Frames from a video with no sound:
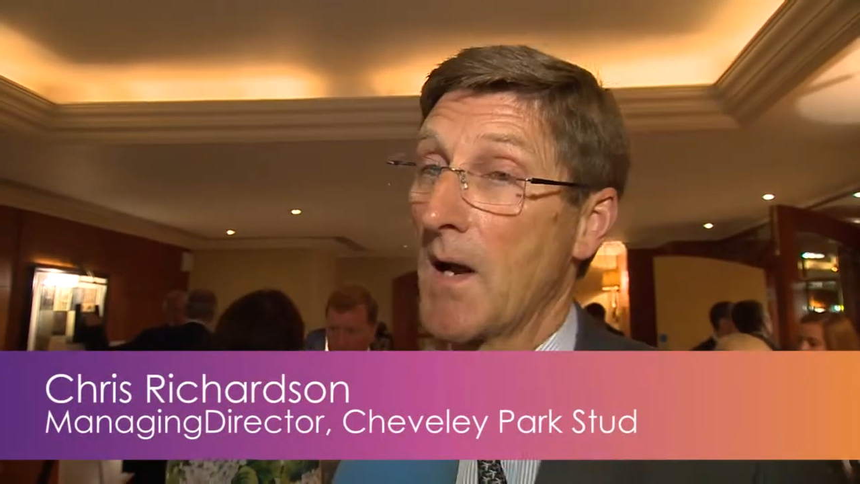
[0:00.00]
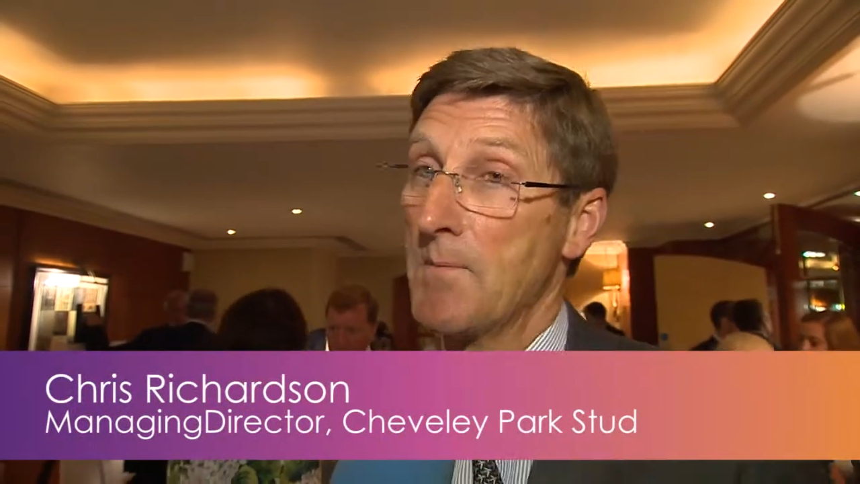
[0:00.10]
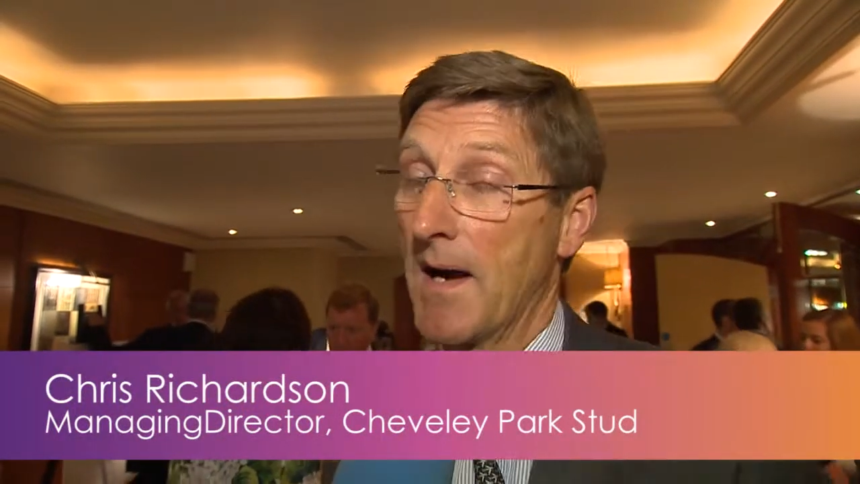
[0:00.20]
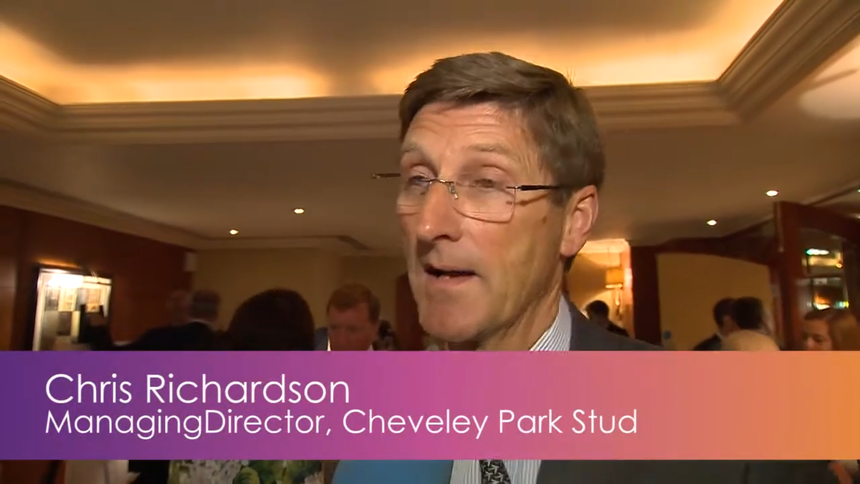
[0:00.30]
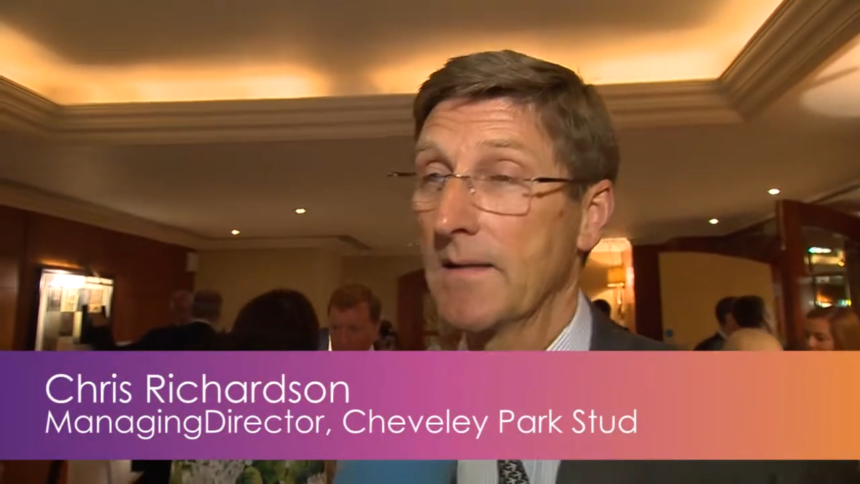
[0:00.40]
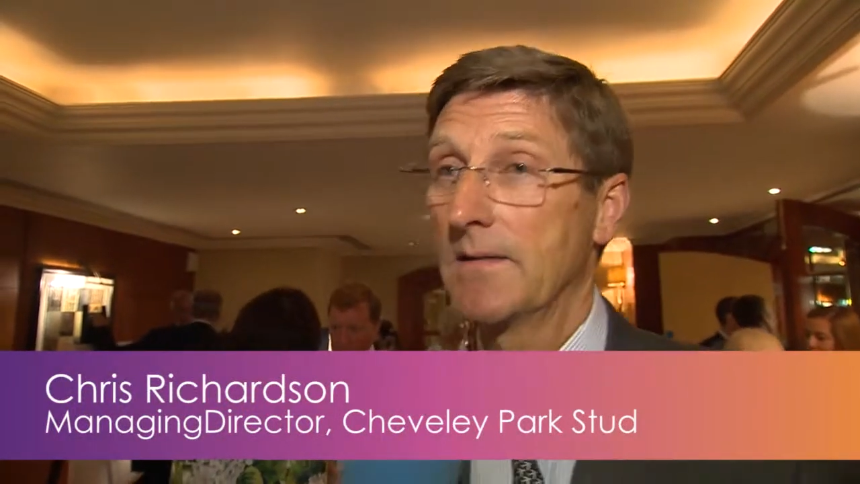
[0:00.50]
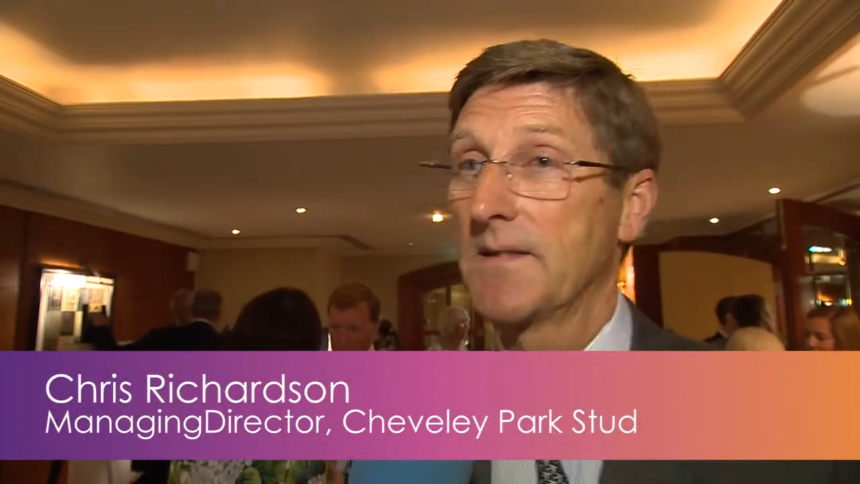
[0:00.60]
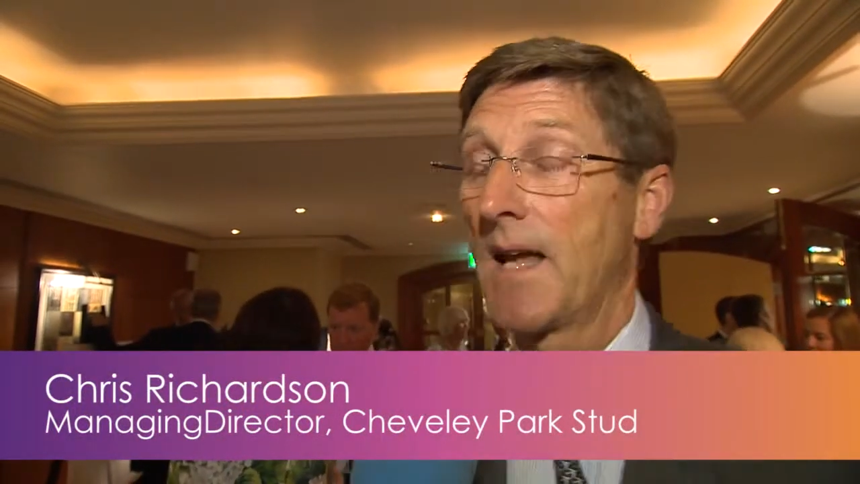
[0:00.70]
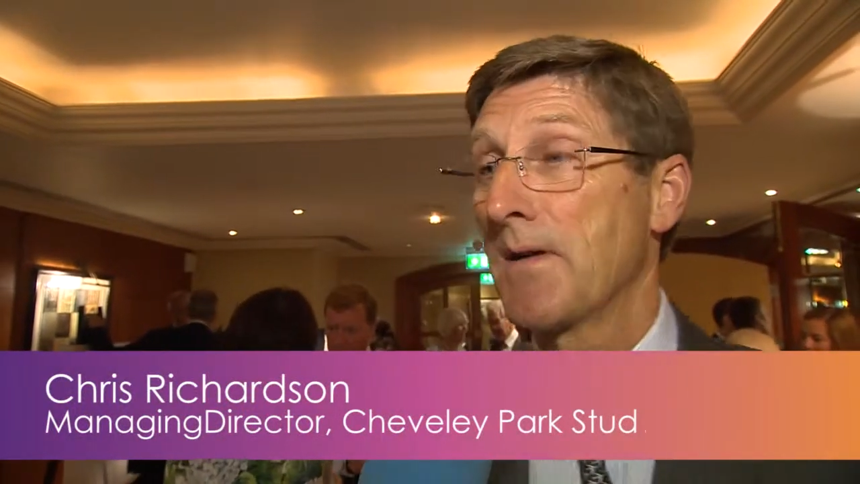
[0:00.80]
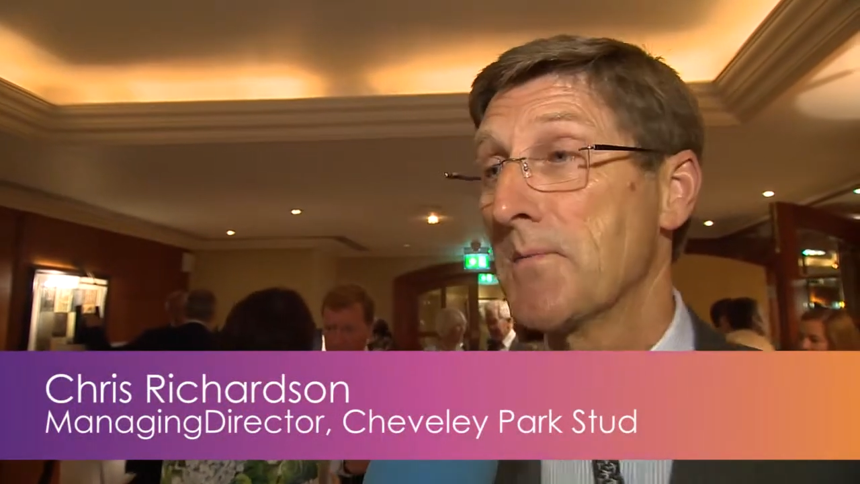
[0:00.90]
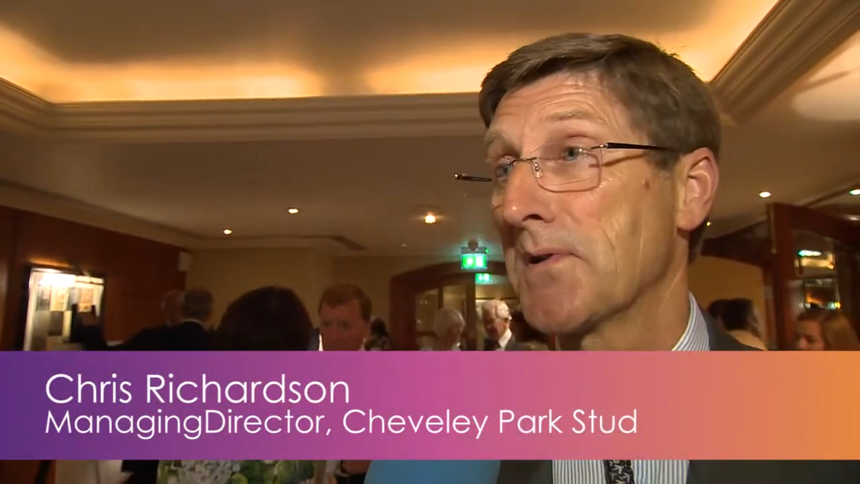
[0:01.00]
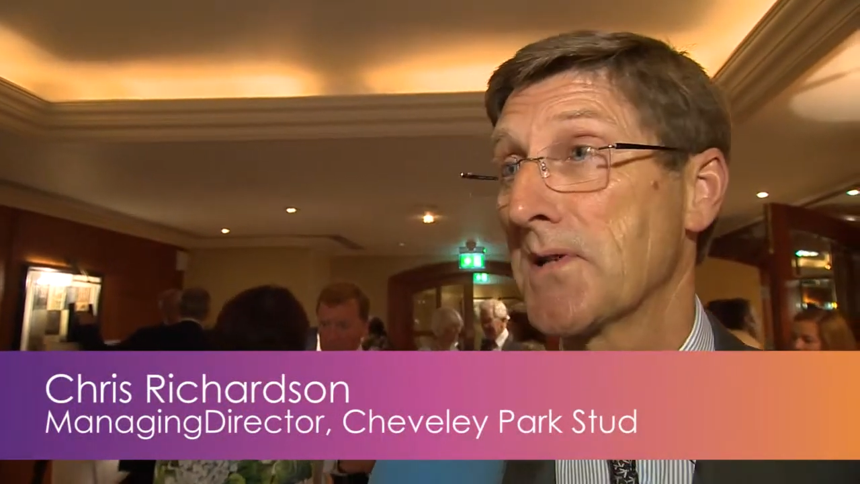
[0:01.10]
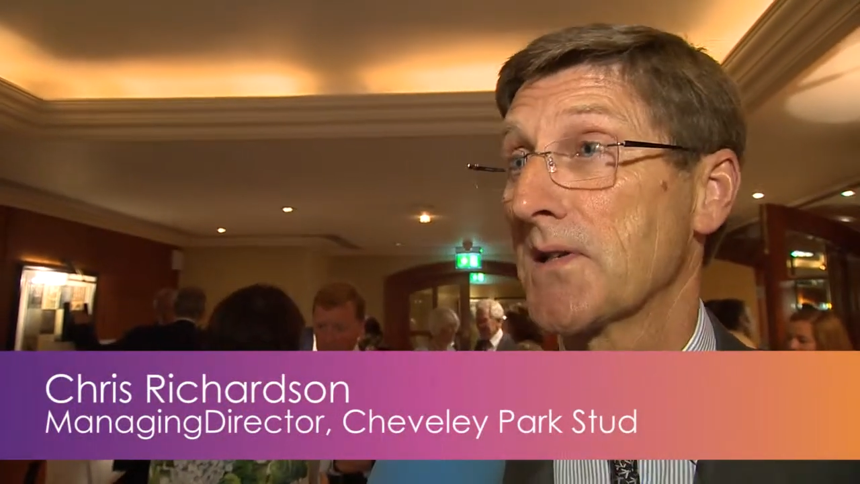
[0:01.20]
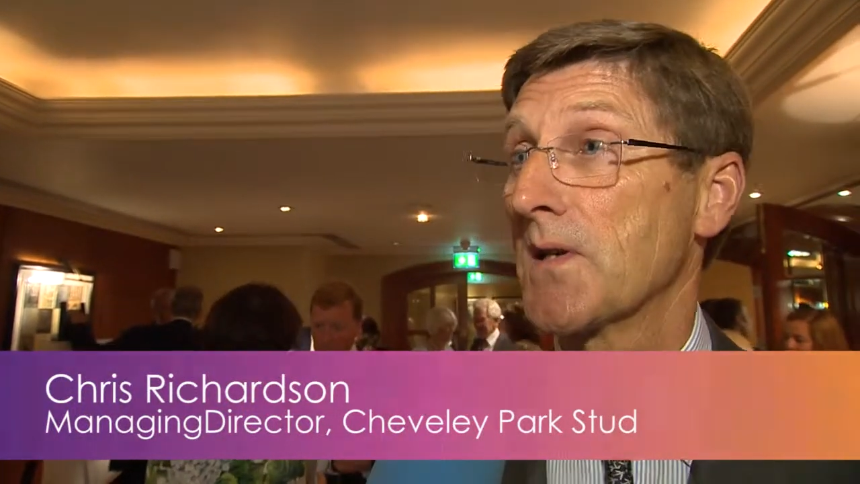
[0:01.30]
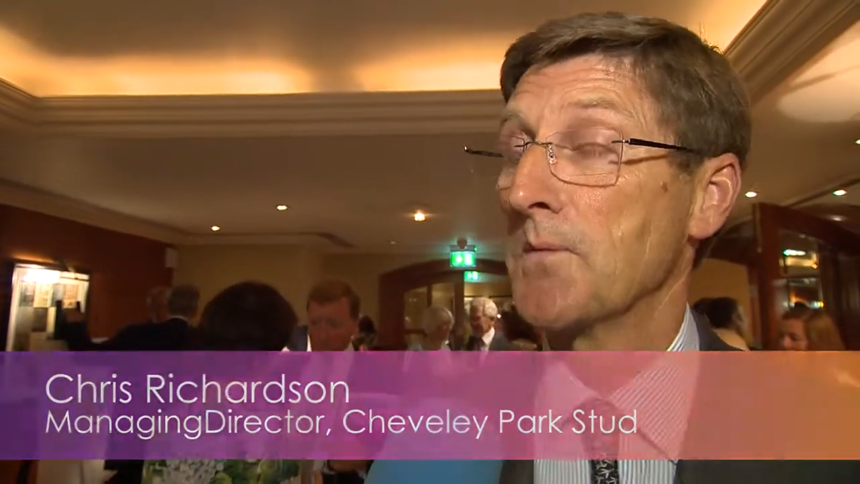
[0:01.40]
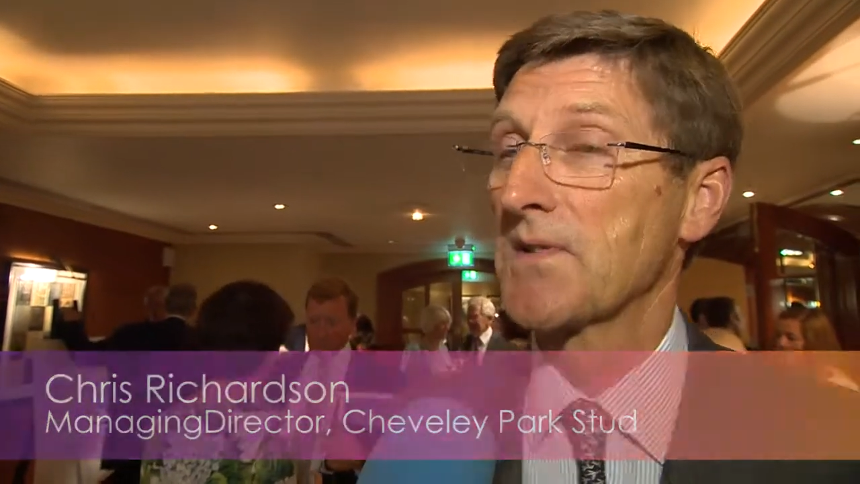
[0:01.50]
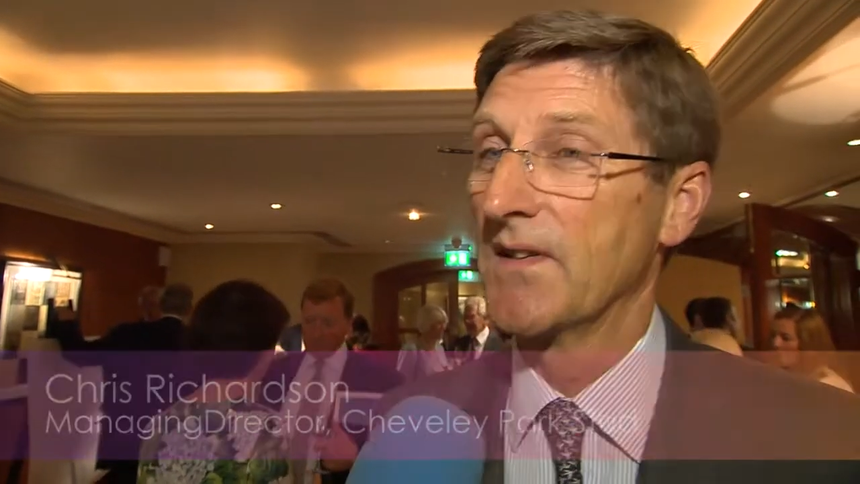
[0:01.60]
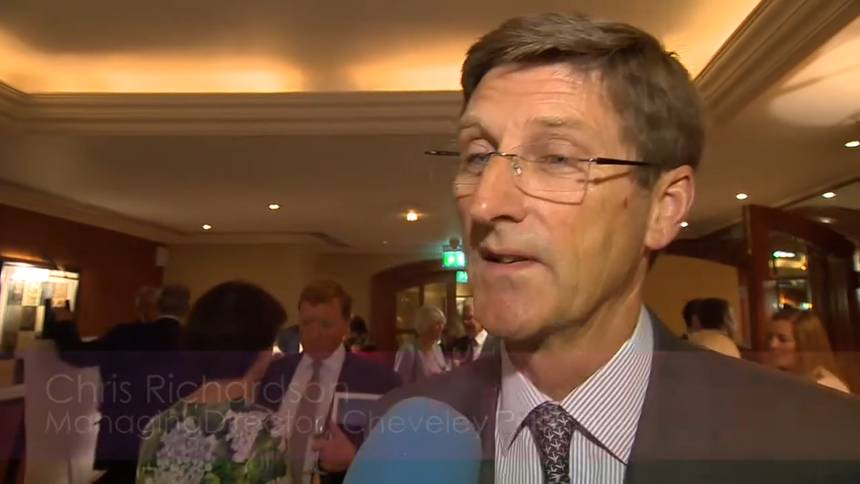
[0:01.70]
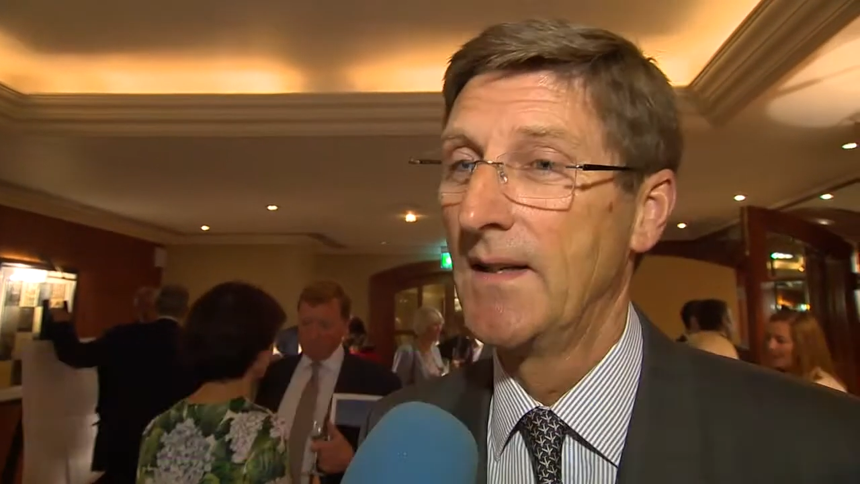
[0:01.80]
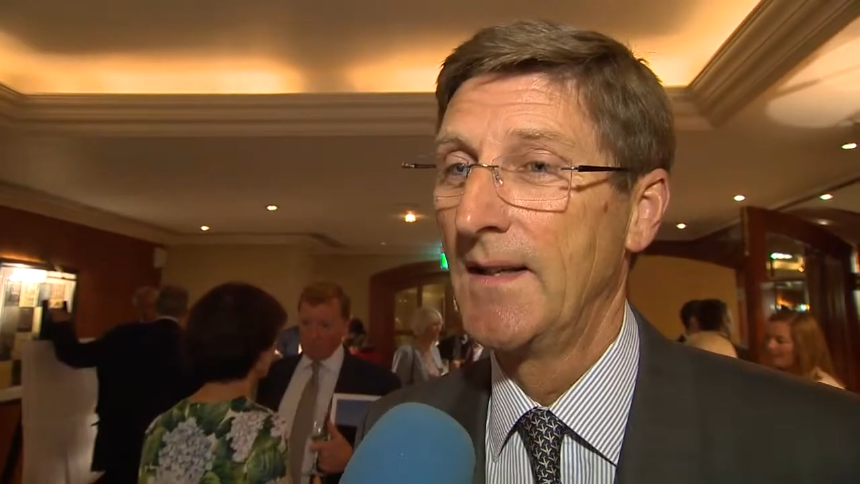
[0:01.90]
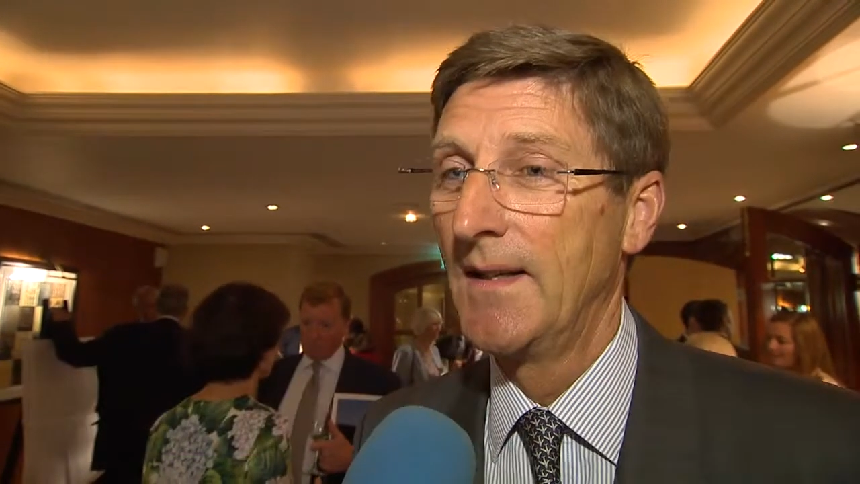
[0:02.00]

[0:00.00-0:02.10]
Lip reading: owned by David and Patricia Thompson,